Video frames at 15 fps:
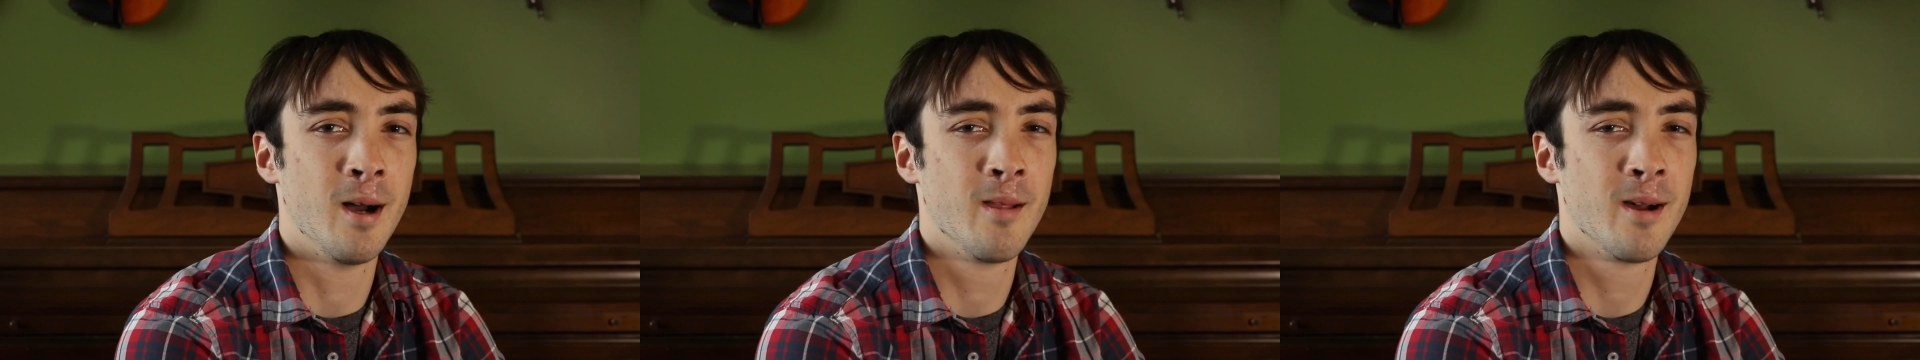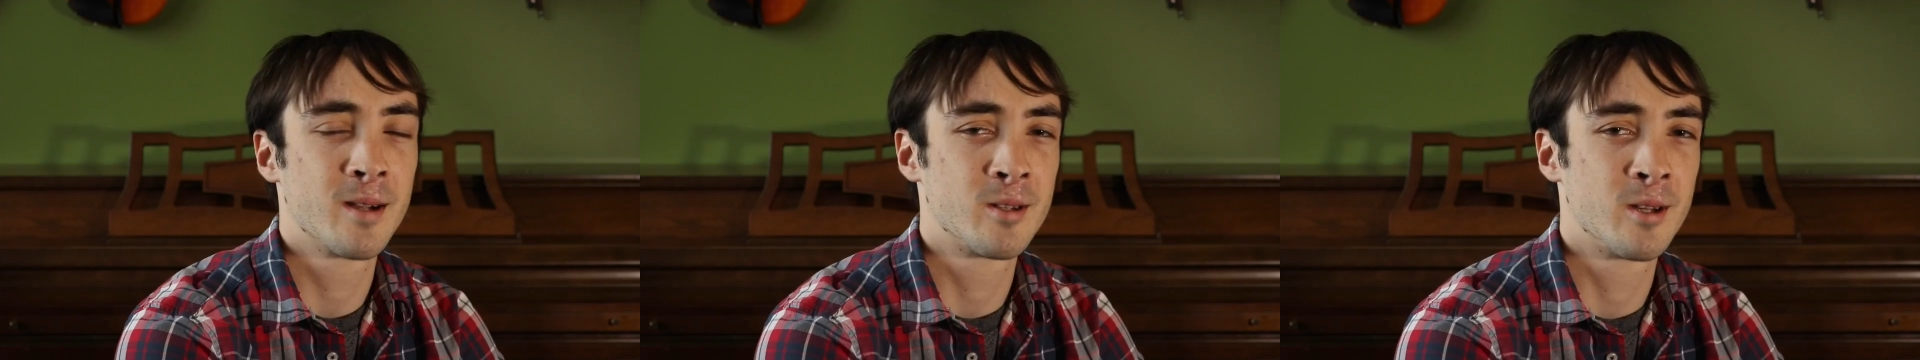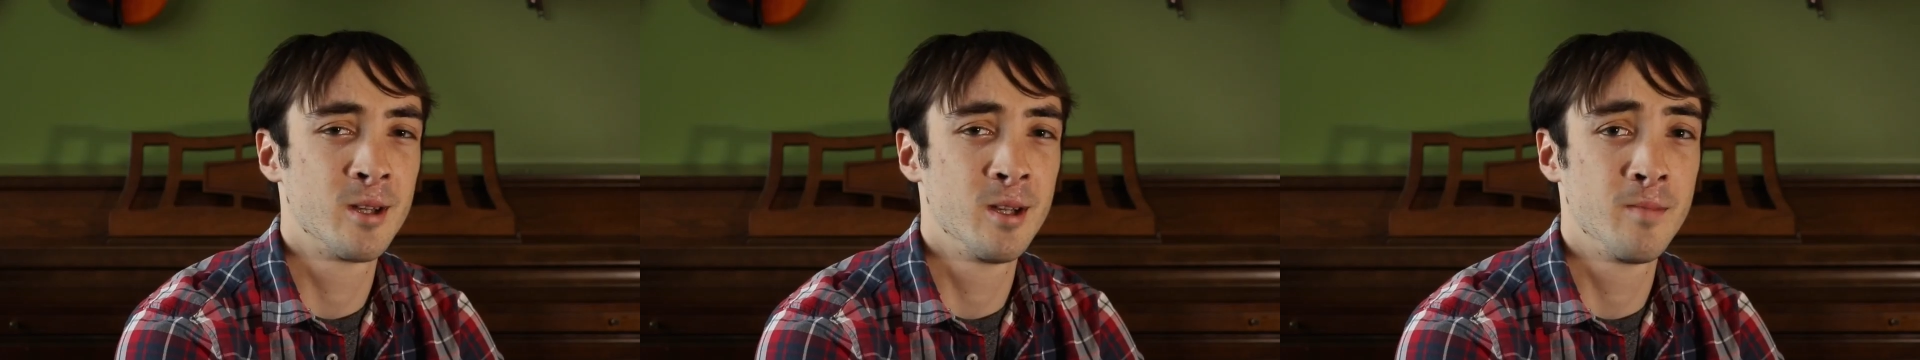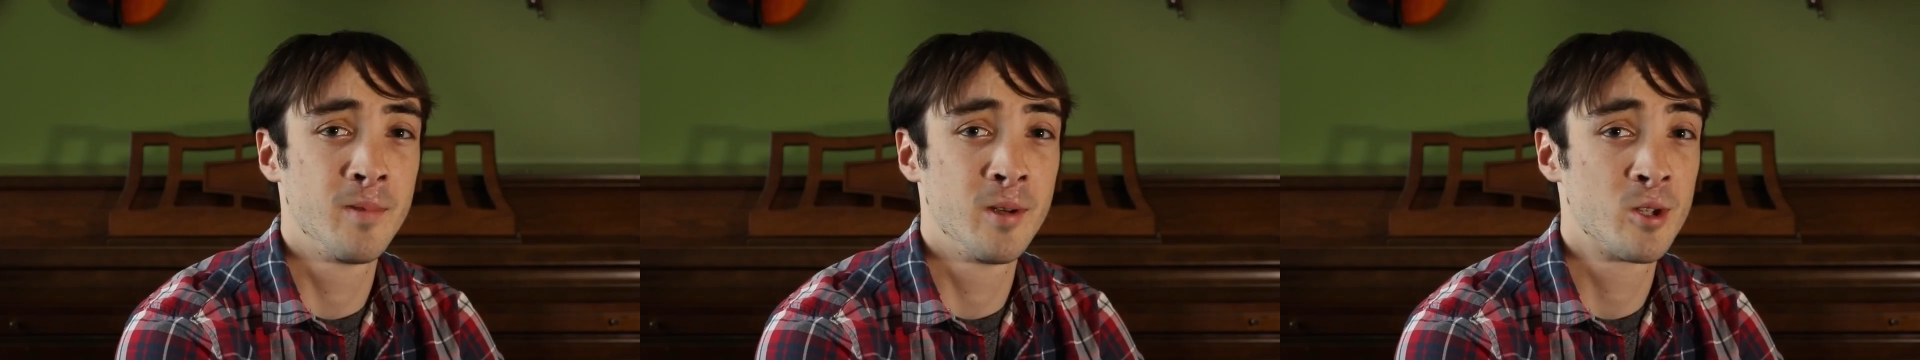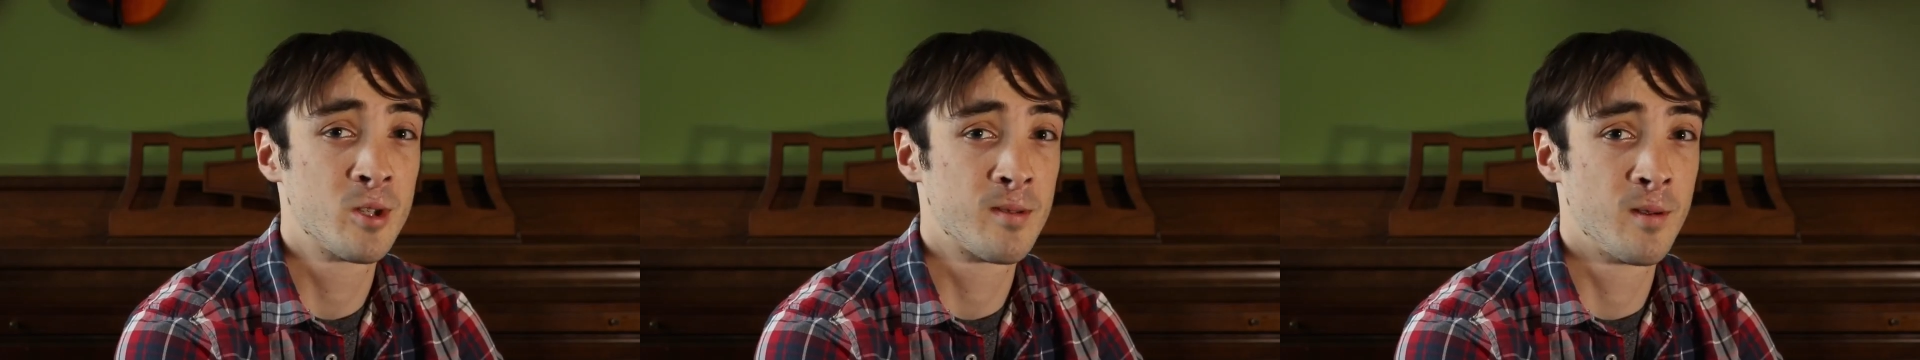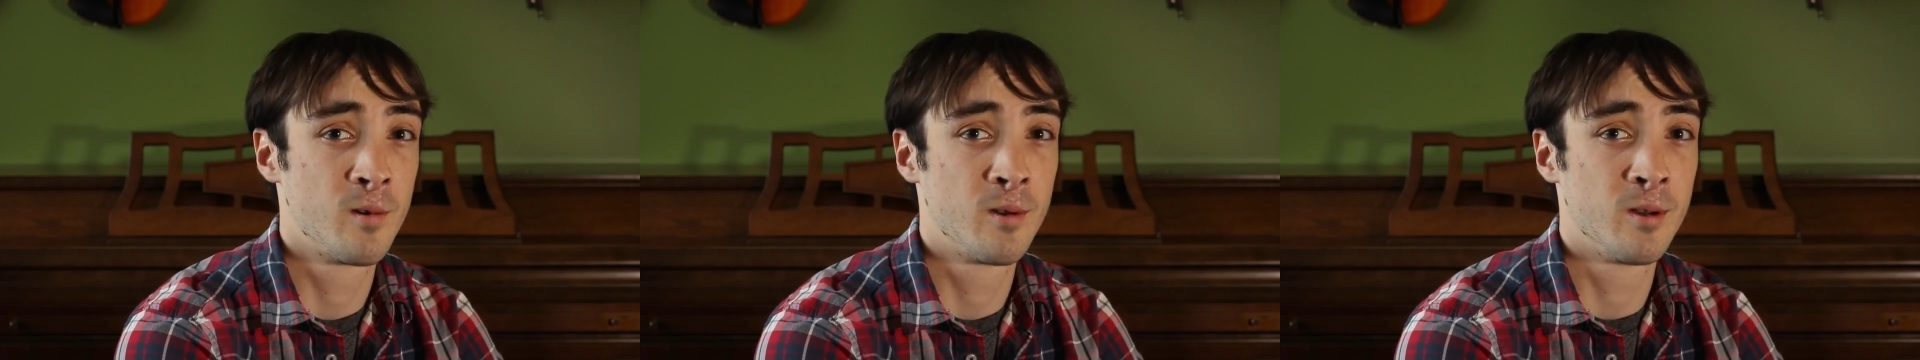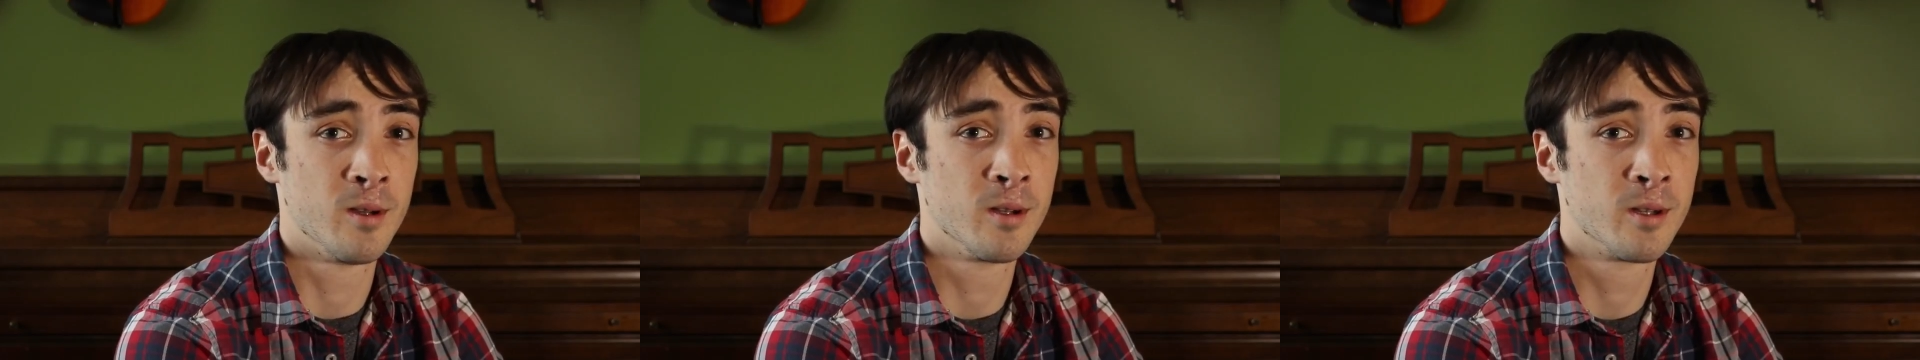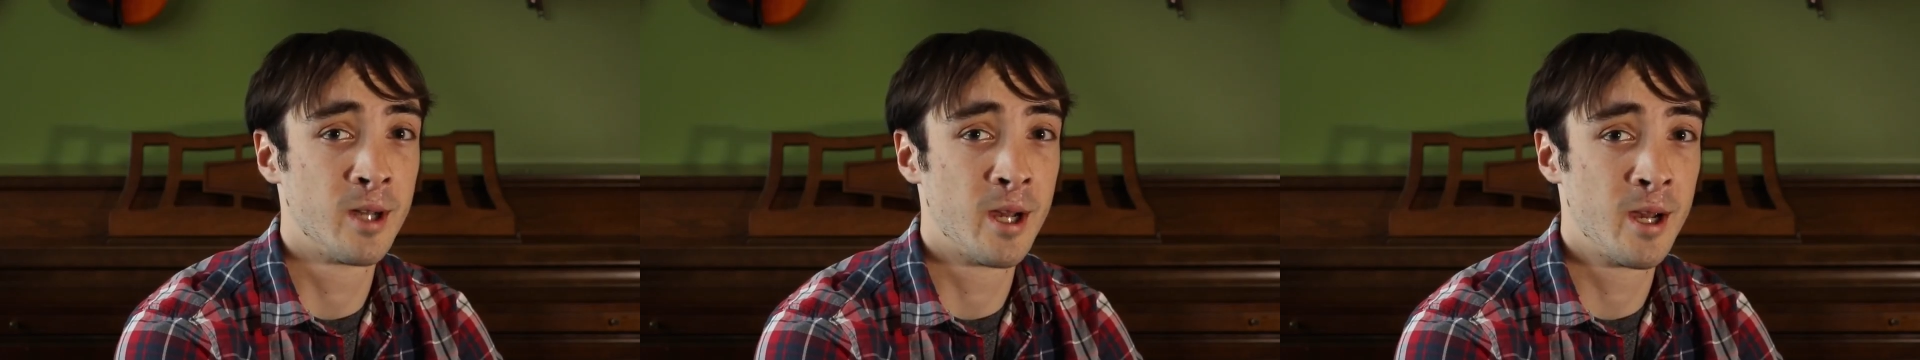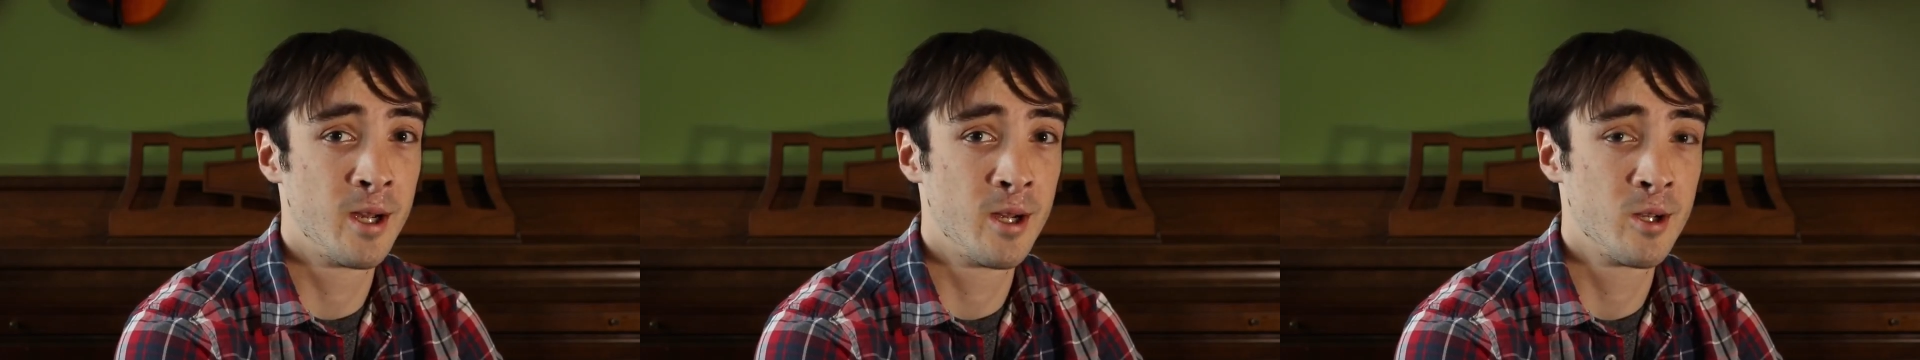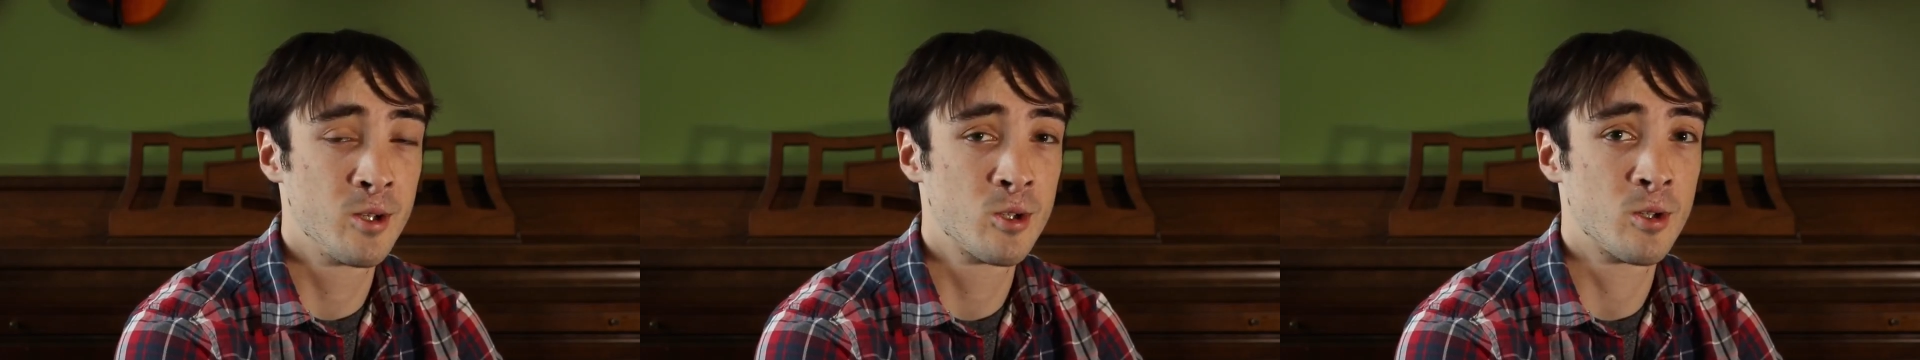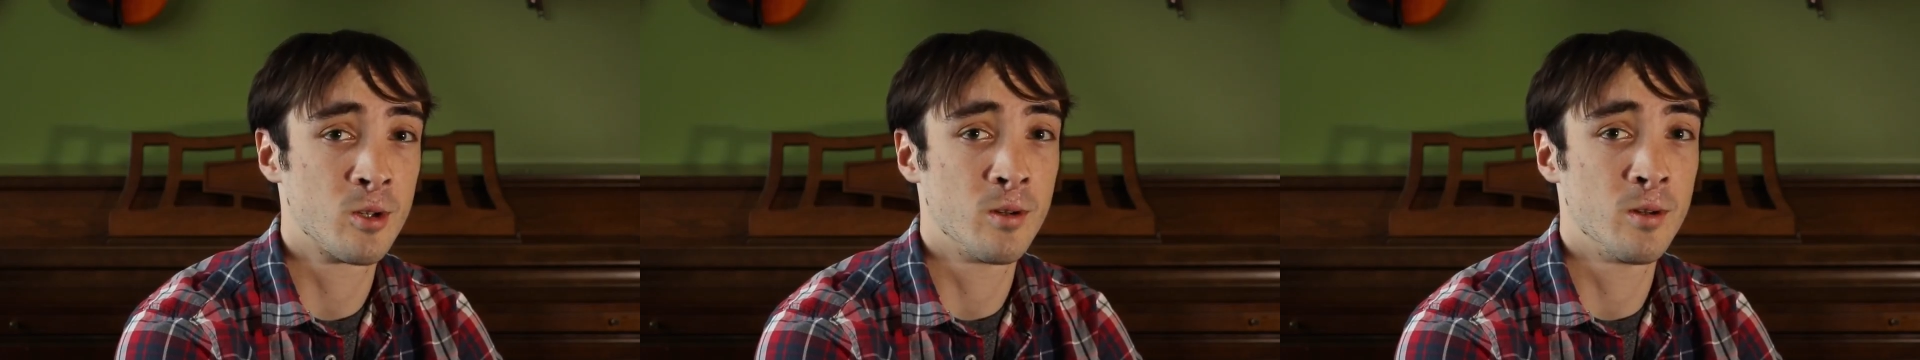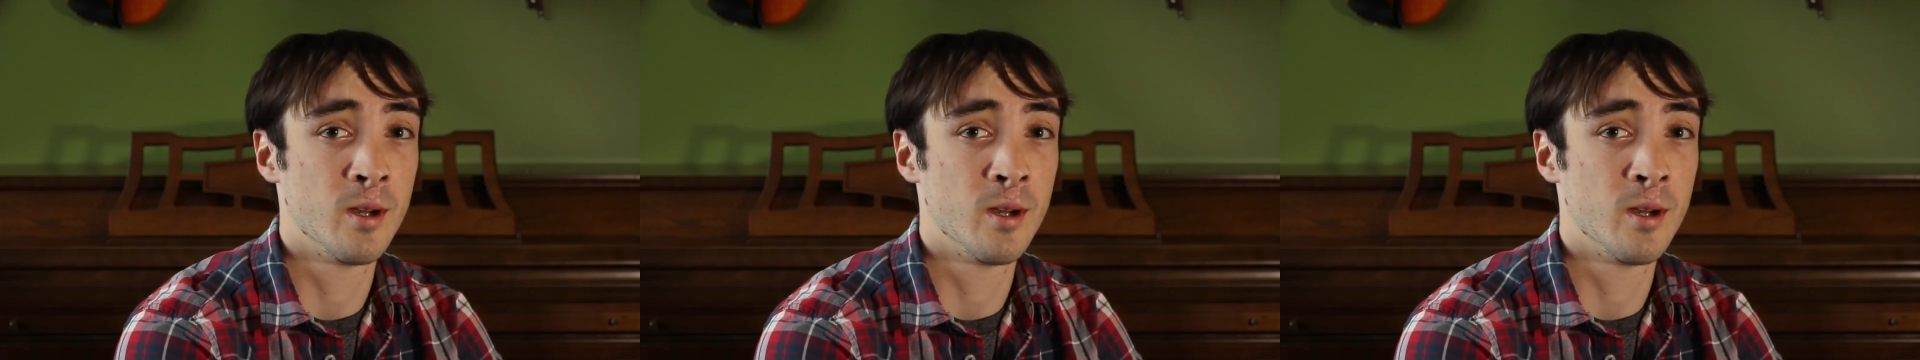I like to keep each student engaged